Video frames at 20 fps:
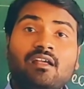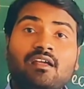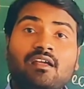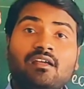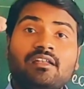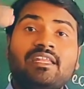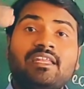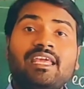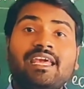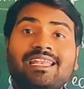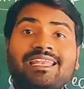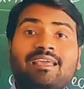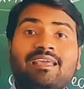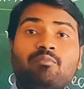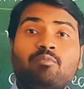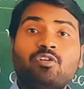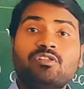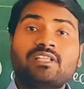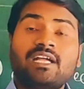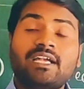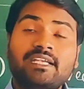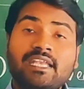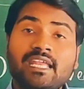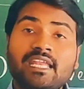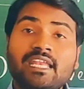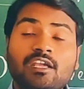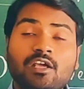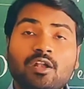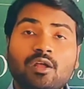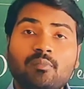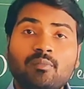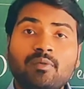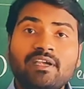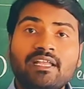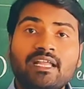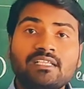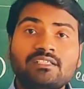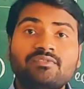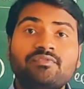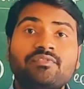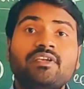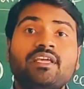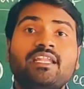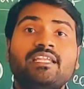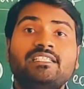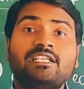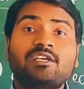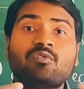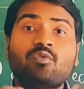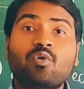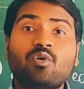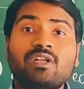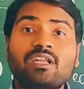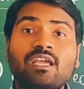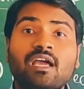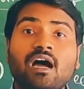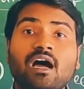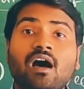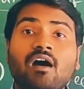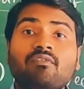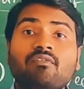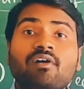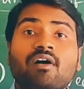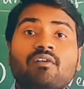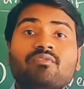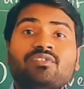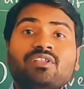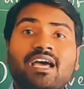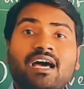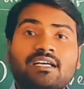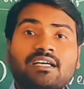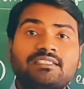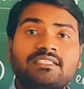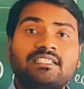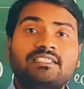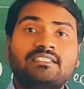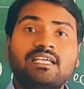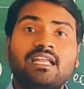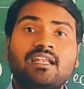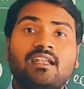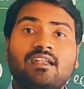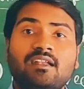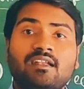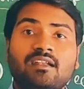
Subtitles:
nearly about 13 kilometers, we receive only half of the oxygen.